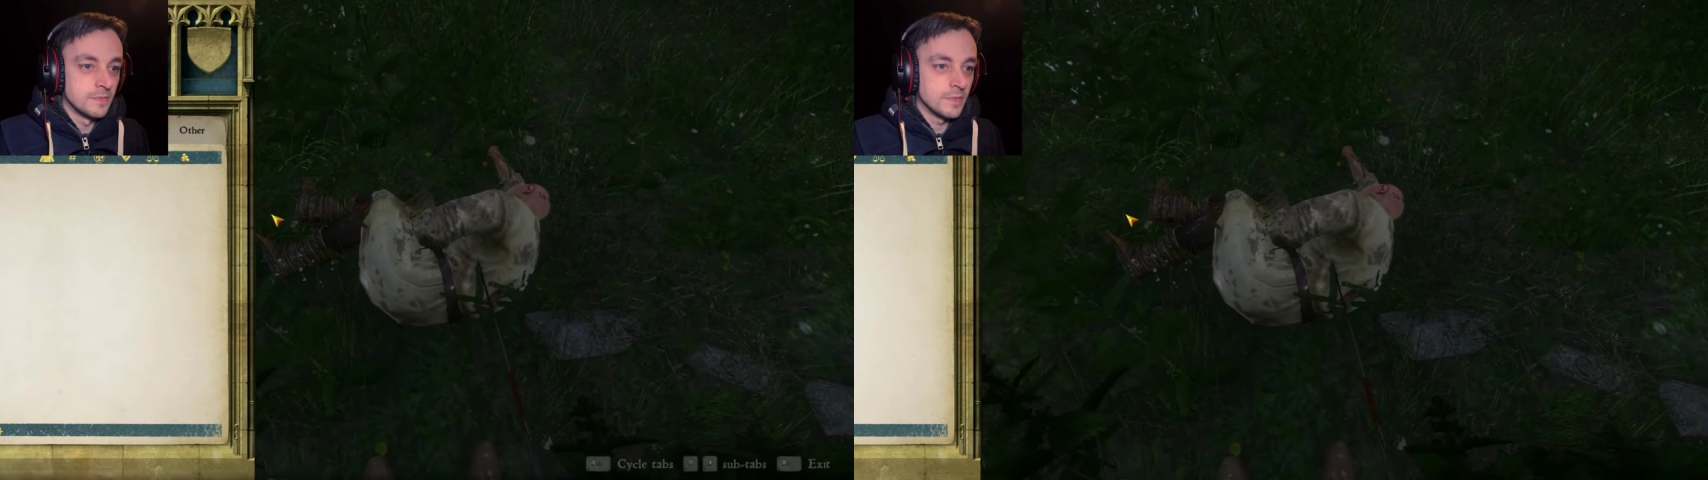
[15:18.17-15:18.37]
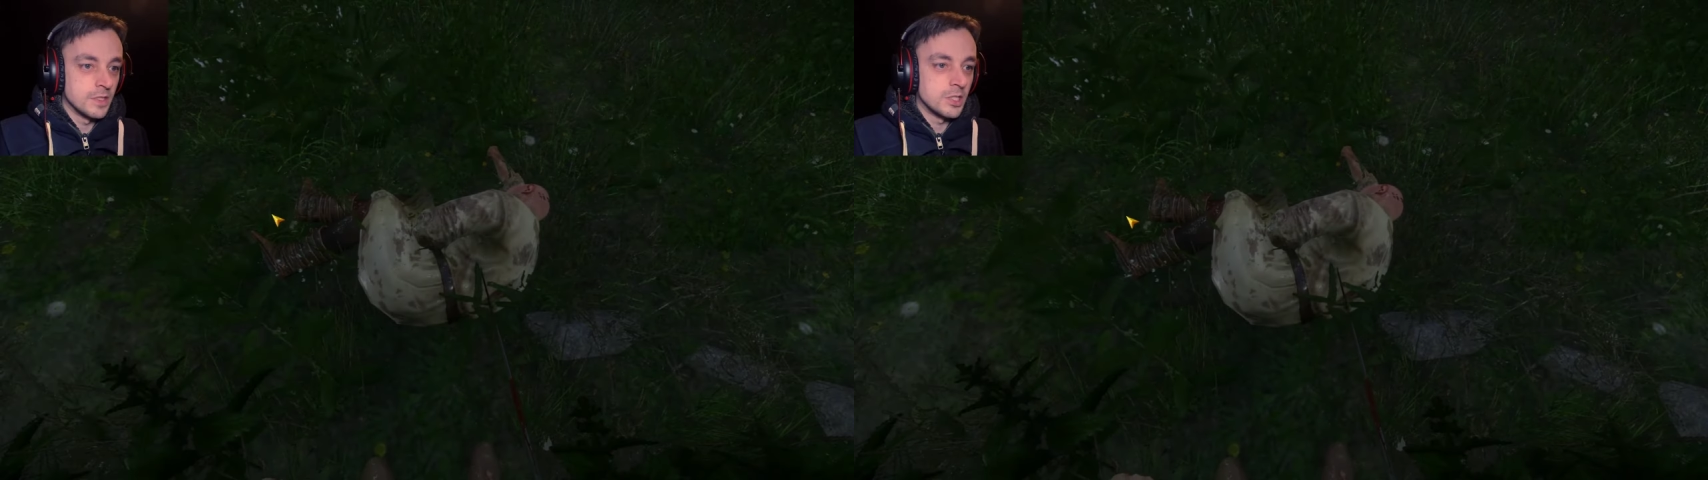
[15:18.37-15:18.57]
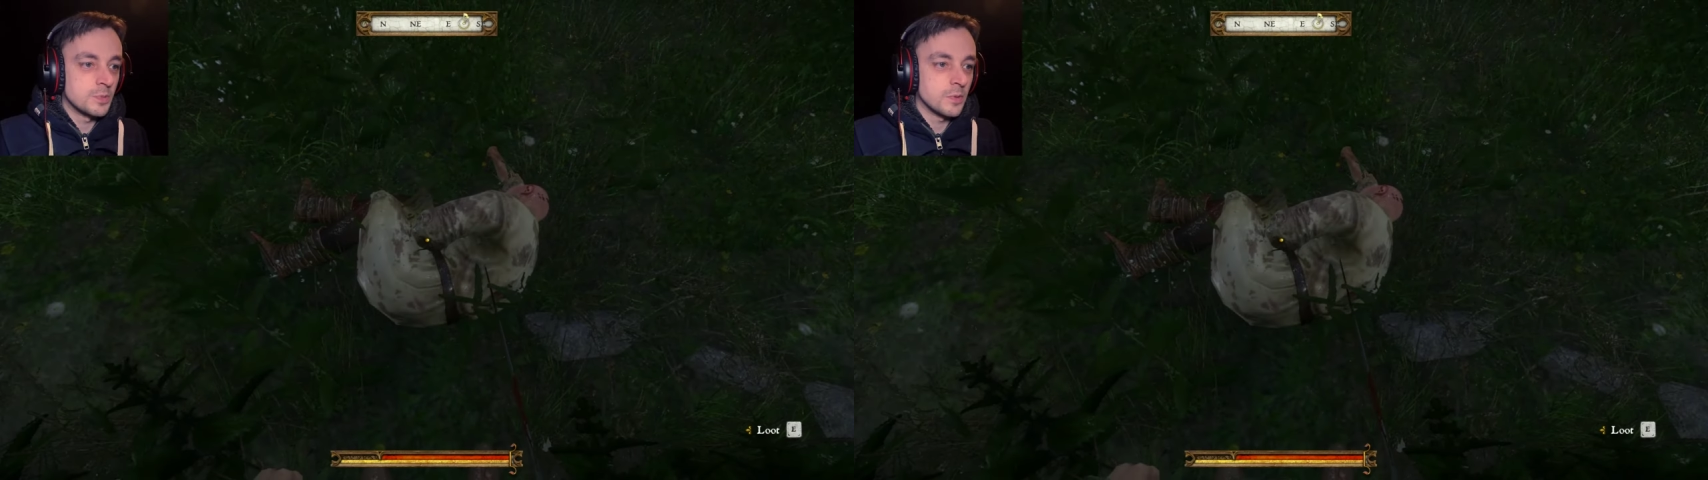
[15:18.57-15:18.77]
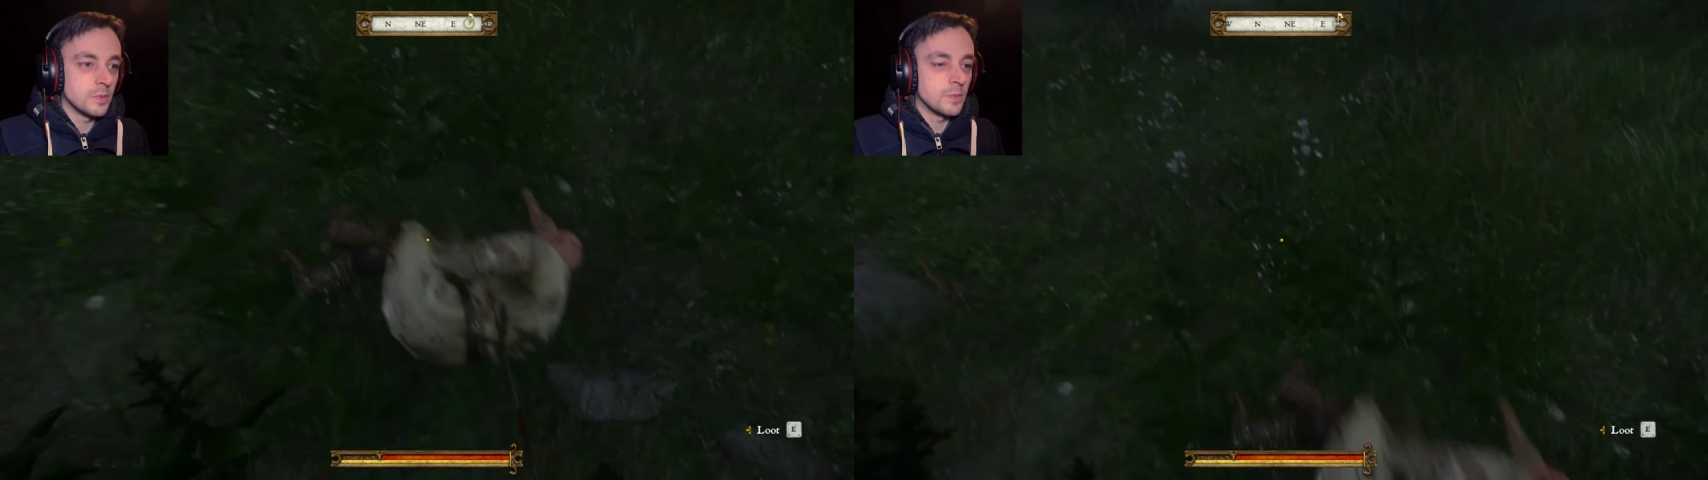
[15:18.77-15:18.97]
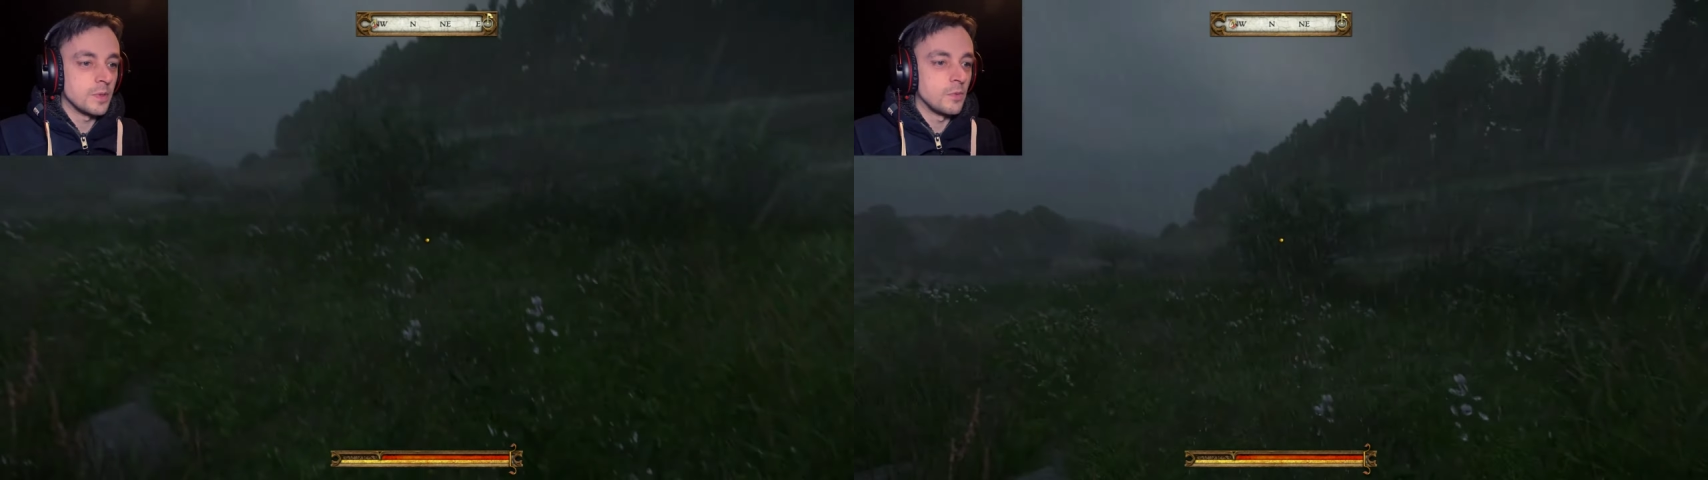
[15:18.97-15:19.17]
This is
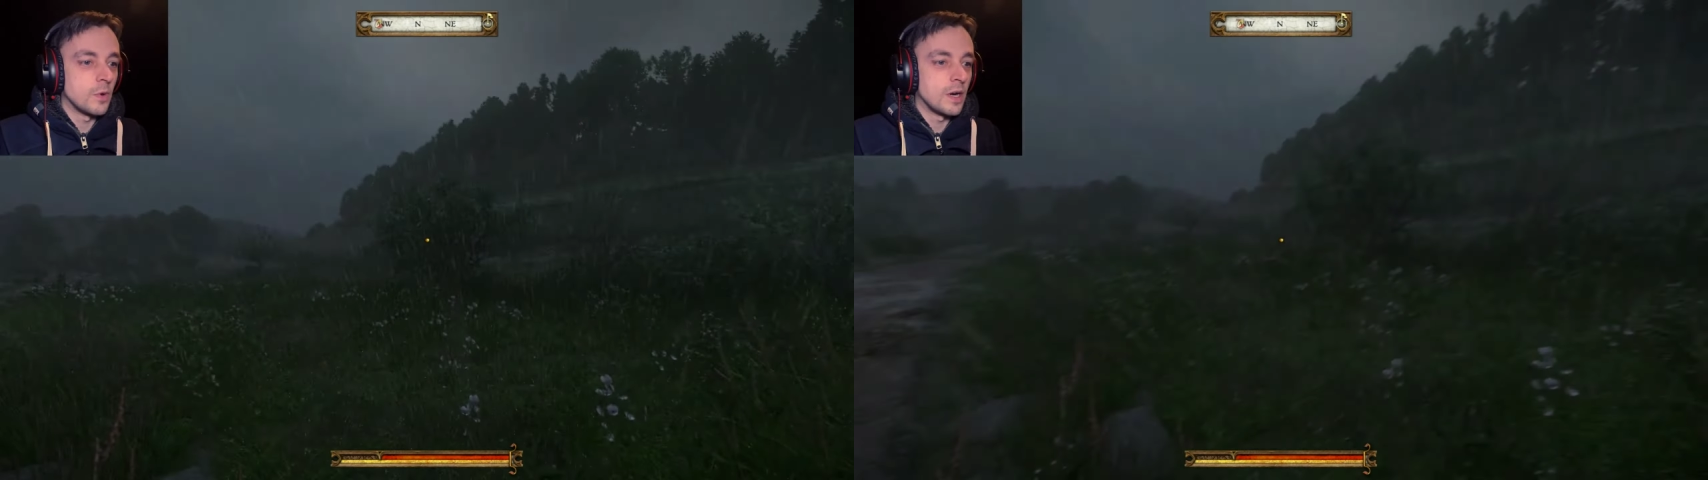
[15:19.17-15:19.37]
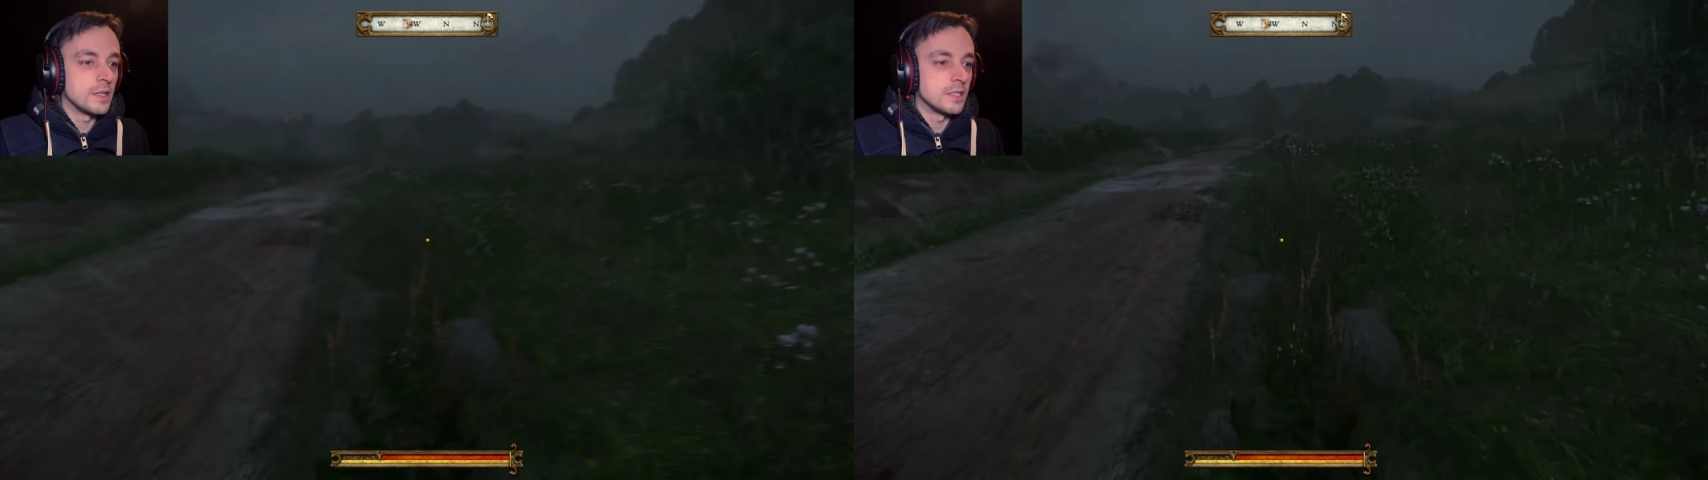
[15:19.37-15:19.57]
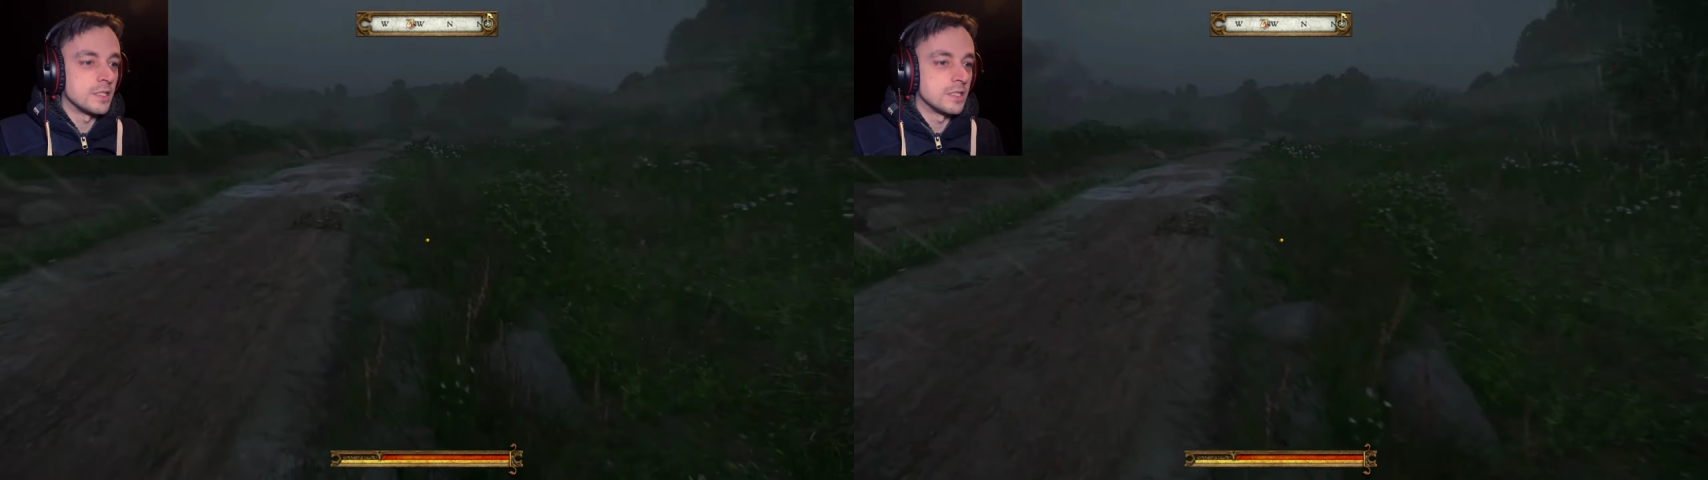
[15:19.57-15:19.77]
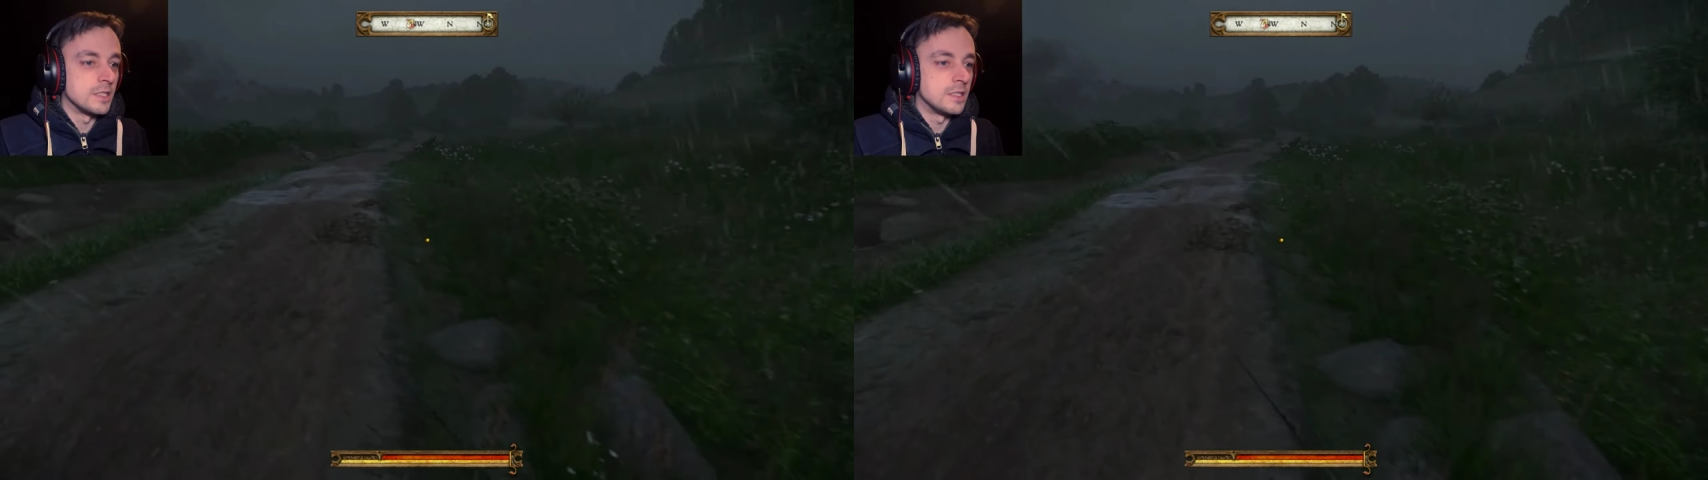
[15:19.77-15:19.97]
probably why this is